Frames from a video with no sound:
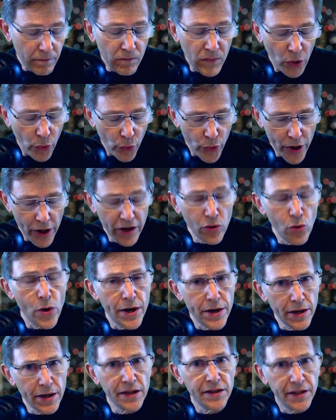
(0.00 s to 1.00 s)
We are going
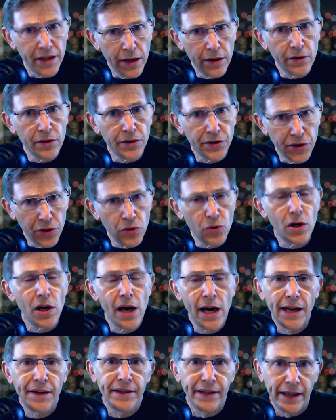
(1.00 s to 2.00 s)
to continue to do
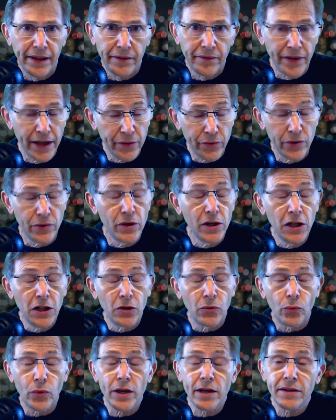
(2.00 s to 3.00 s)
content. In fact,
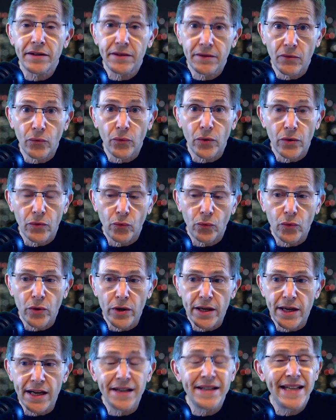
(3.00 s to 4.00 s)

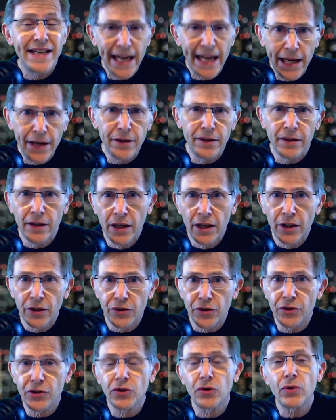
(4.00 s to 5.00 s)
we intend
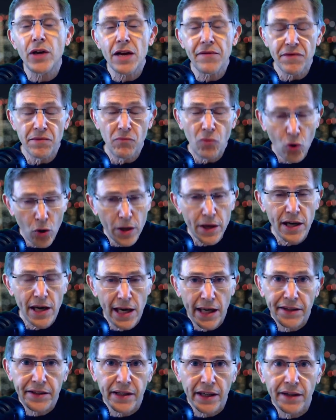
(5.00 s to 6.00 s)
to do even more
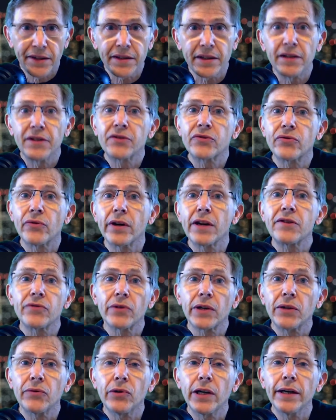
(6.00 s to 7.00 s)
content in
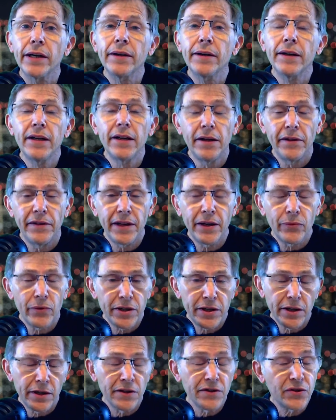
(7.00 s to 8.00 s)
2021 than we
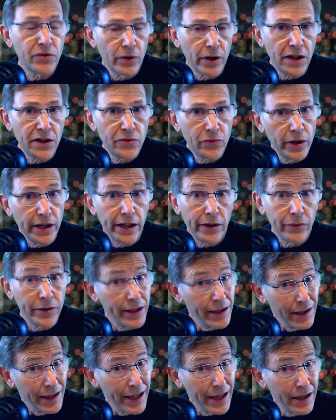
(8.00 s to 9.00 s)
did in 2020, and we
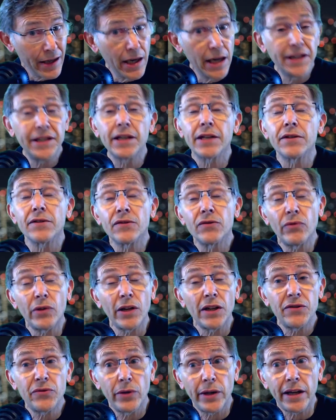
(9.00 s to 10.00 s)
did a lot of content in
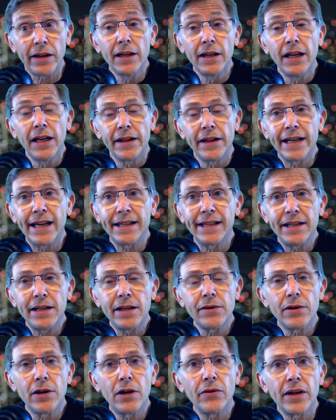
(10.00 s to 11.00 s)
2020. The idea,
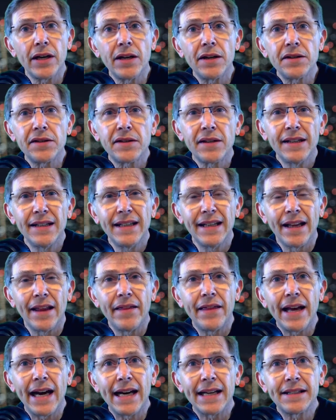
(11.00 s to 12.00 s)
though, is
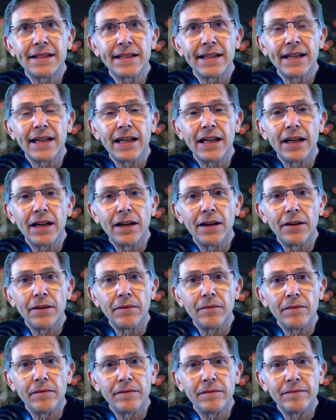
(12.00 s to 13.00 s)
that
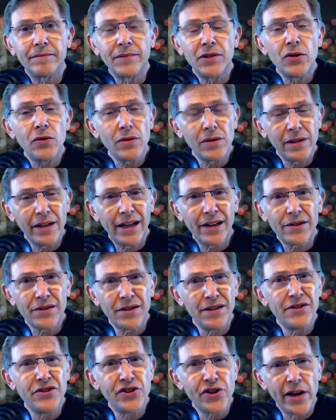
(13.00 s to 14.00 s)
newsletters
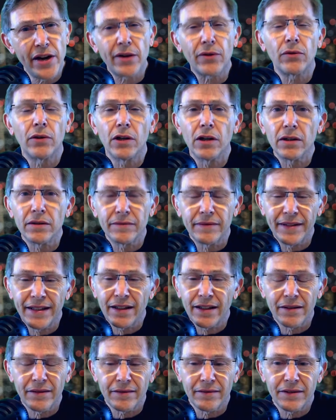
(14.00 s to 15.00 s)
in general,
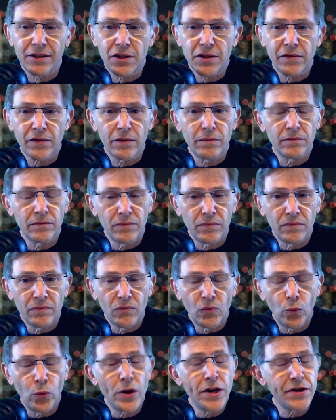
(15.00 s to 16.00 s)
just from
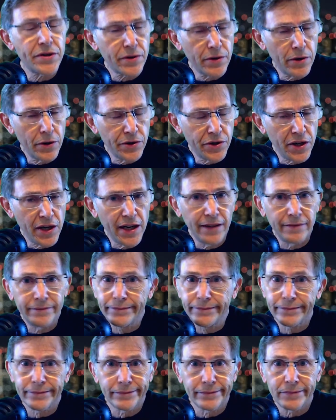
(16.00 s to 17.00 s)

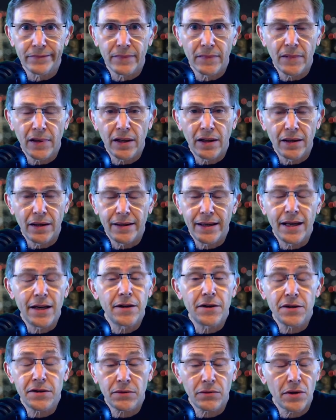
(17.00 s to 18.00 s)
researching
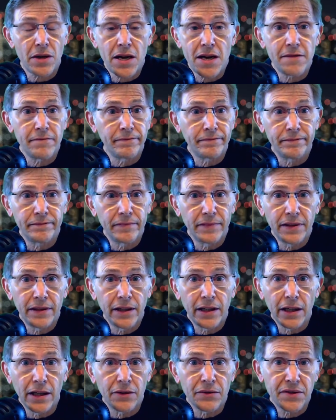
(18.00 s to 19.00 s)
industry,
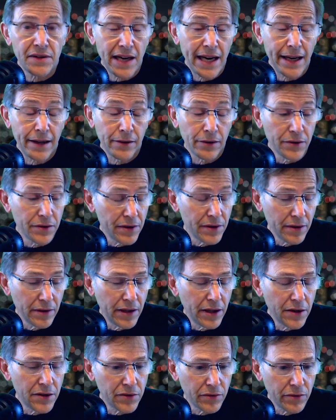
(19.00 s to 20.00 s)
standards and
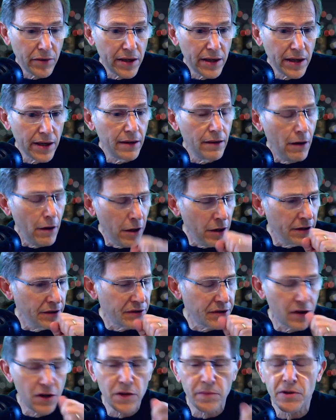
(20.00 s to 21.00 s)
industry,
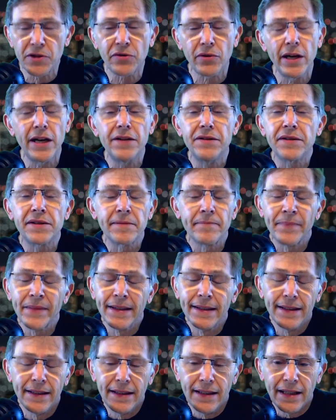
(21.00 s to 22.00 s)
trends.
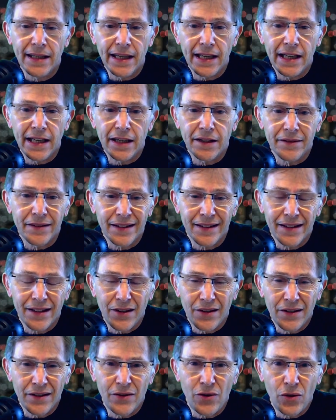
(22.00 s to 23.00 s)

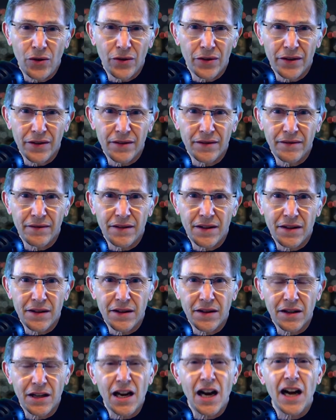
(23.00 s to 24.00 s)

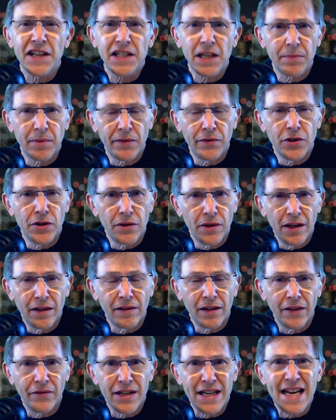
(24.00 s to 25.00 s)
The concept of an
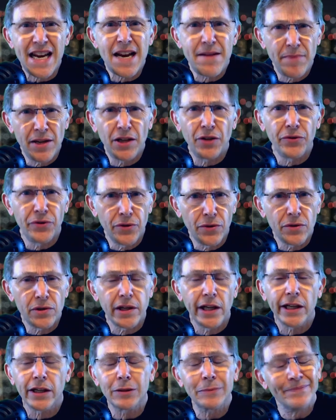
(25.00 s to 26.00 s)
emailed
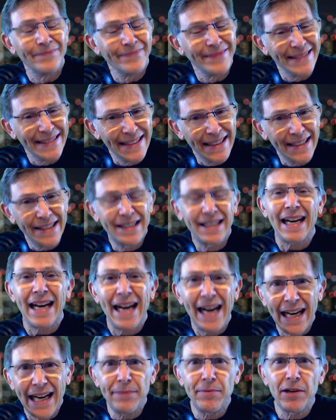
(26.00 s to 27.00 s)
newsletter is
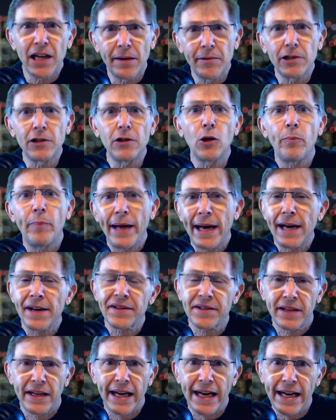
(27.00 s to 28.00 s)
kind of becoming a little
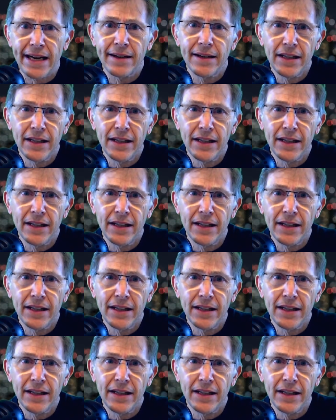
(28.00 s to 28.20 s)
passé.